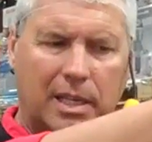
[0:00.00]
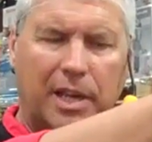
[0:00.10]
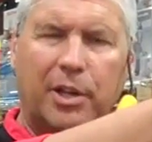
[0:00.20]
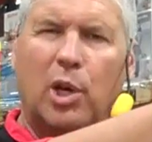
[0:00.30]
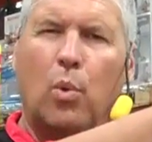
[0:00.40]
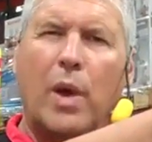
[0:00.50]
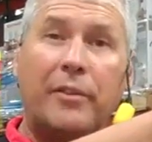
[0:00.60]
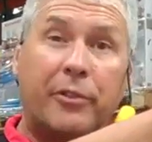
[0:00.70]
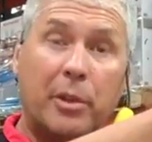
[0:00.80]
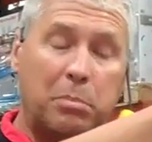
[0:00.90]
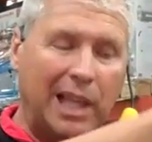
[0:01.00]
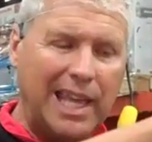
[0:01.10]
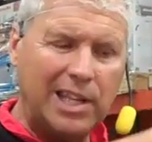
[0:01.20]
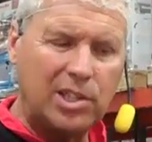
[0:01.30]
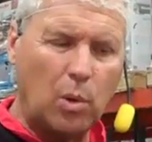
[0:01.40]
Now you're going to wait for the
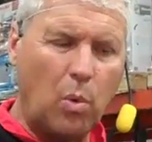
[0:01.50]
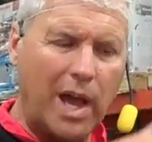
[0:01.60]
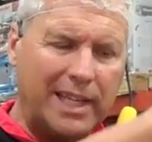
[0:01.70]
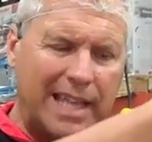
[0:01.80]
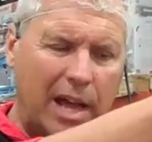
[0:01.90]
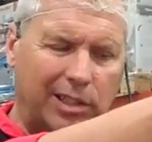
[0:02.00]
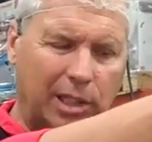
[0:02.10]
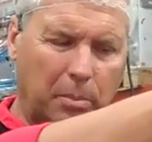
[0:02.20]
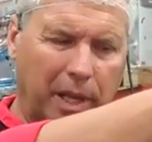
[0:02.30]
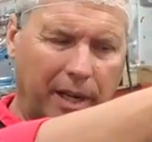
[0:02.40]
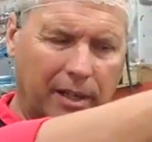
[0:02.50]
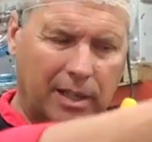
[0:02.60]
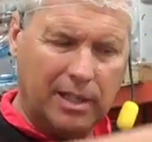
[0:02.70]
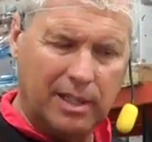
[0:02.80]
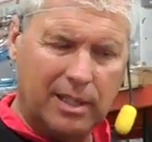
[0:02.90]
blade to wind out a little bit.
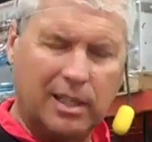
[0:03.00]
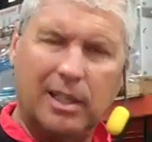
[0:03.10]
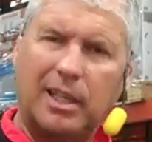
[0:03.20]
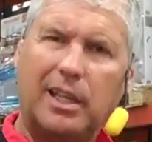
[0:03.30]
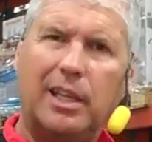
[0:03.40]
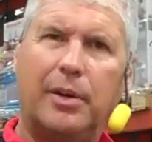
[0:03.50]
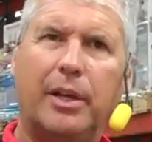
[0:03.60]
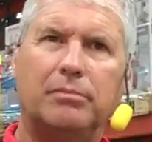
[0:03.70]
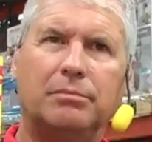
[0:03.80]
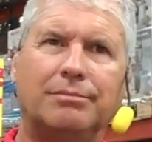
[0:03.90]
Hear it?